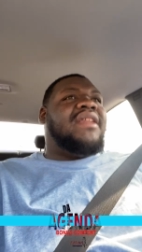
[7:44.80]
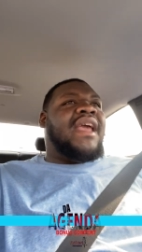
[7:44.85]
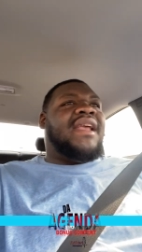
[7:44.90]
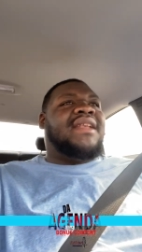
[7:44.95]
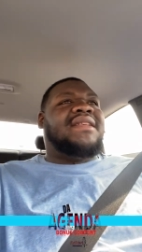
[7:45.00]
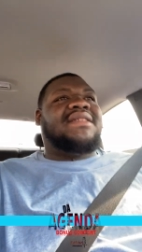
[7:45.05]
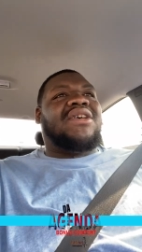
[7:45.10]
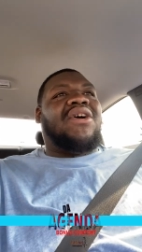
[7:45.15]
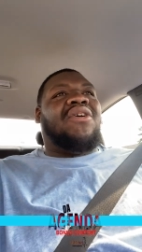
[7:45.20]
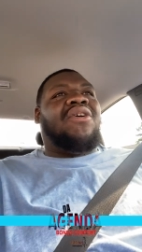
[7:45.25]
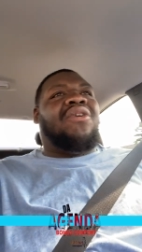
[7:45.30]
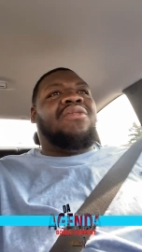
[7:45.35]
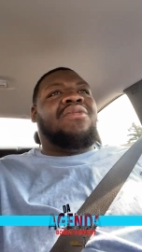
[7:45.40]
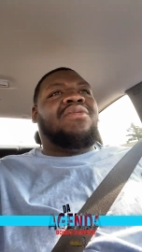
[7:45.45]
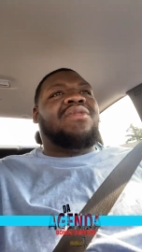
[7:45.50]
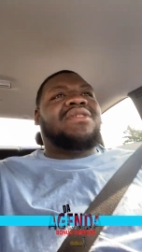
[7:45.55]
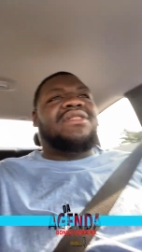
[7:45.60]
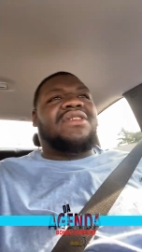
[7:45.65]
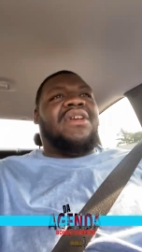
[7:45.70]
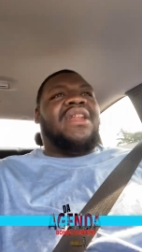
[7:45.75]
So
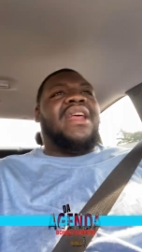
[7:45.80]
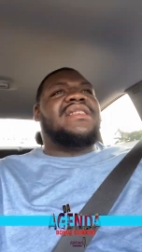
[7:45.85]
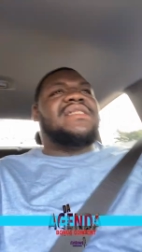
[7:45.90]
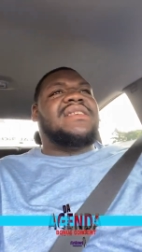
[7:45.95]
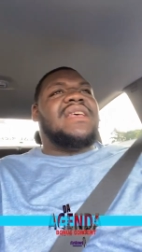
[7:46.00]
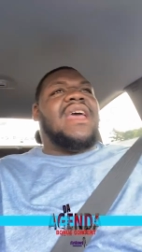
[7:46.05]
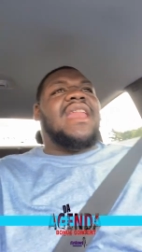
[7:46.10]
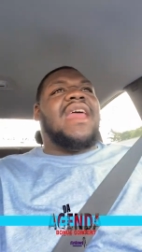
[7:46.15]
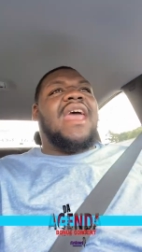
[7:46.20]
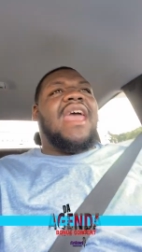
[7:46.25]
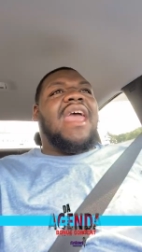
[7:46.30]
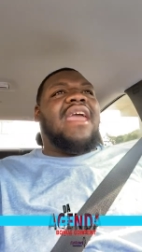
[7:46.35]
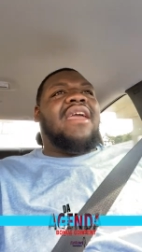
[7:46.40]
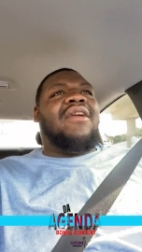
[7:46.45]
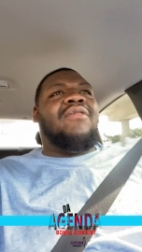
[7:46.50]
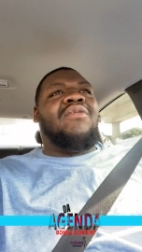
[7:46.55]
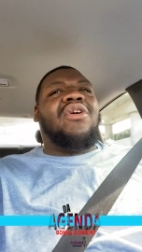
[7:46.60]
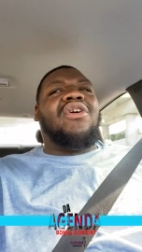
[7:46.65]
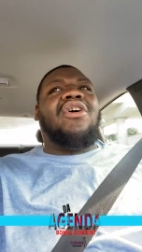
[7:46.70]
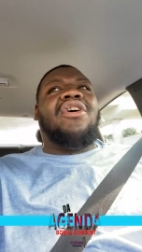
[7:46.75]
they said,
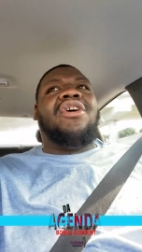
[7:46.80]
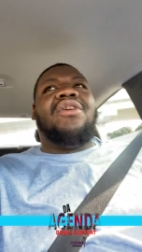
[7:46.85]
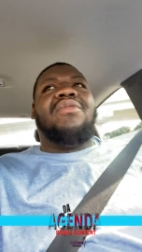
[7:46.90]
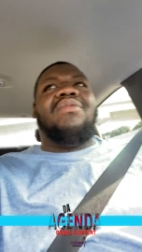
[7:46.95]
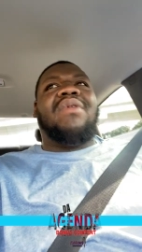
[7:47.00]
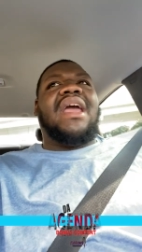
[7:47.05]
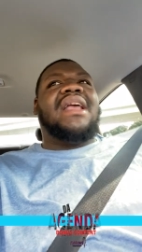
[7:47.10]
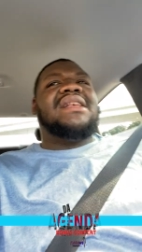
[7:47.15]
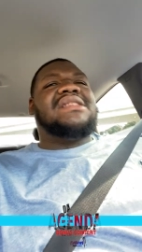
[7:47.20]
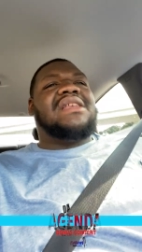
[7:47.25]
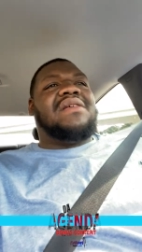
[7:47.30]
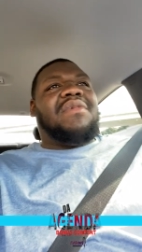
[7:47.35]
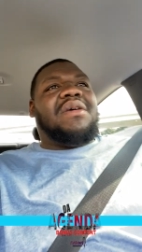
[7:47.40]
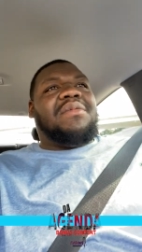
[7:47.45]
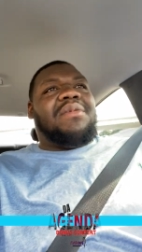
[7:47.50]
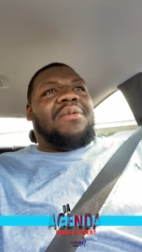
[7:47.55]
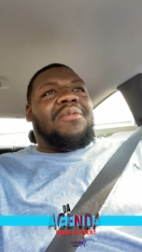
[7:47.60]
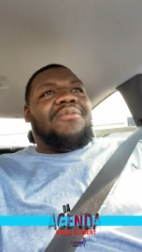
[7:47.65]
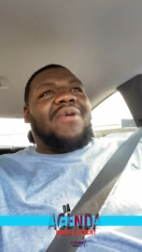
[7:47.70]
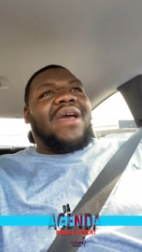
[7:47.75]
hey, we're going to raise the
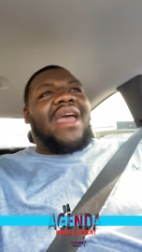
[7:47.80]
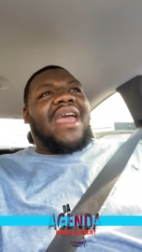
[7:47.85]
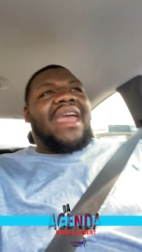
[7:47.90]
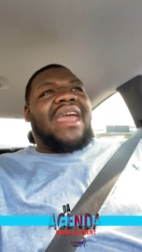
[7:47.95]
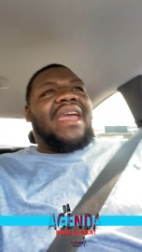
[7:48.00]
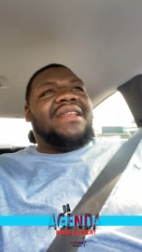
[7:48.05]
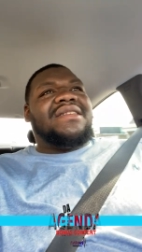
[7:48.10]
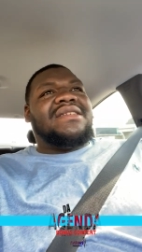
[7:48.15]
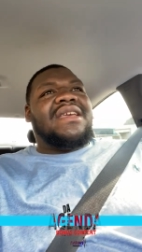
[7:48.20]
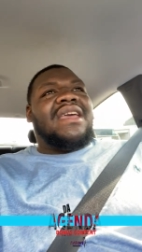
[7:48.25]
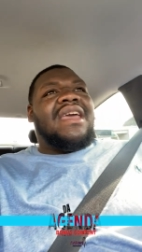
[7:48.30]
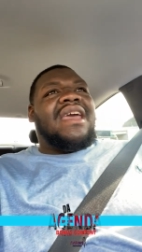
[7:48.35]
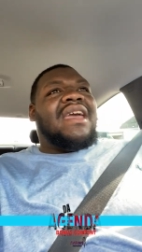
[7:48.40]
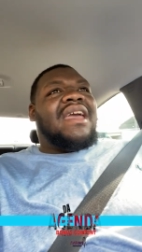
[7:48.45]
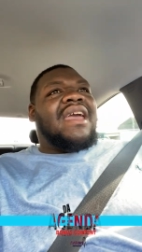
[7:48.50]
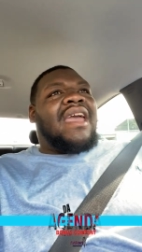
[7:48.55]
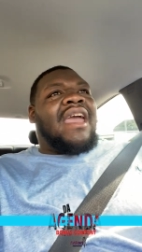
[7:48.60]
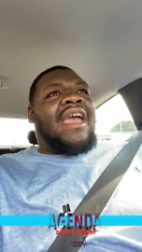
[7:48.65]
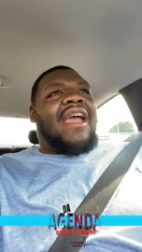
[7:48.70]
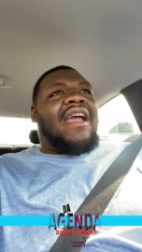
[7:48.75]
minimum wage.
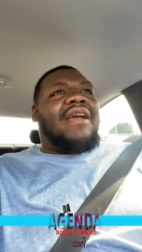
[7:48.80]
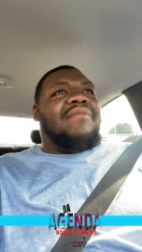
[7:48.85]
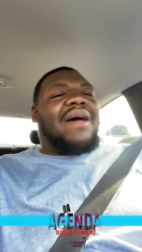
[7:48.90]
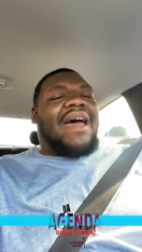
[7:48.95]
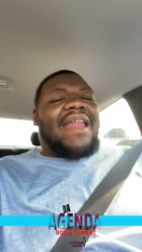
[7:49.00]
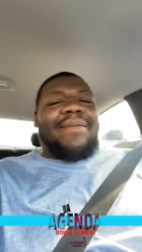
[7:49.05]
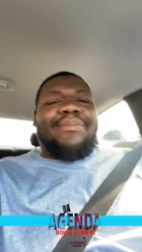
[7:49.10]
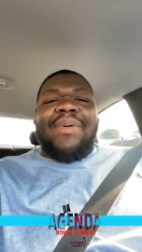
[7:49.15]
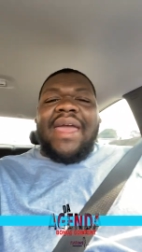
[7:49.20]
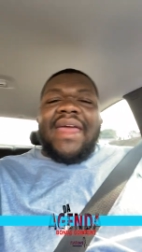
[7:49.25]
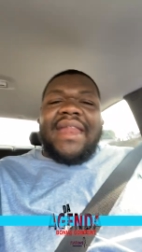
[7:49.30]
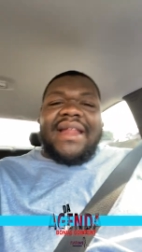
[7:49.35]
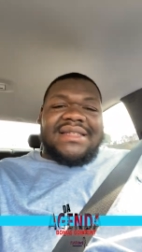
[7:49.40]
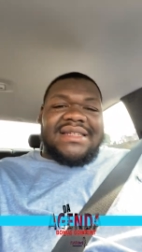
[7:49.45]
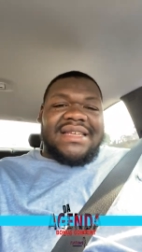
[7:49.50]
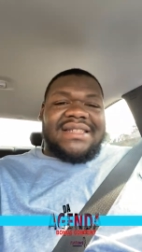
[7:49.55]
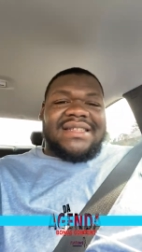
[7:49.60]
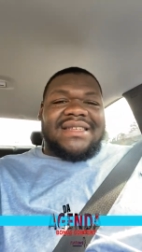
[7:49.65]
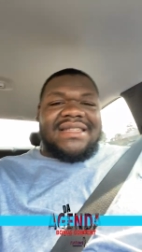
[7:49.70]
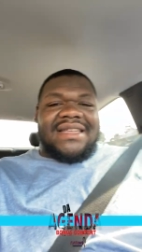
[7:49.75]
Everybody paid
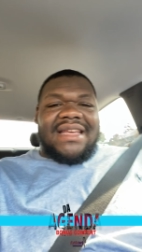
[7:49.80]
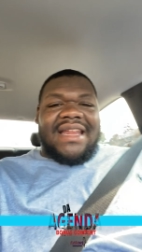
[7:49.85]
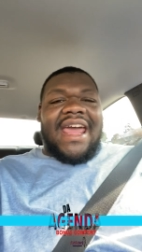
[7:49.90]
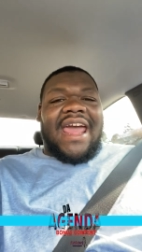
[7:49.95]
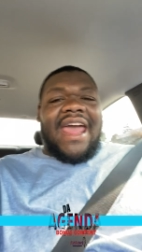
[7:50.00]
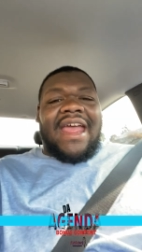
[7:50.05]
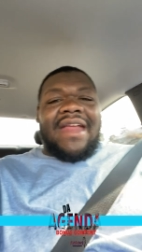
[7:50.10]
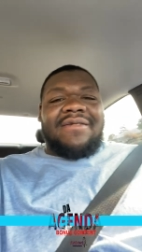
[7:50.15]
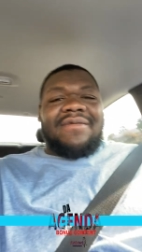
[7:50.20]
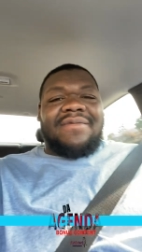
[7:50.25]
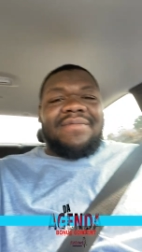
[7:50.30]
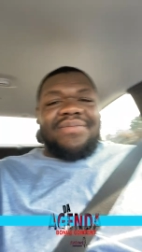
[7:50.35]
attention to that.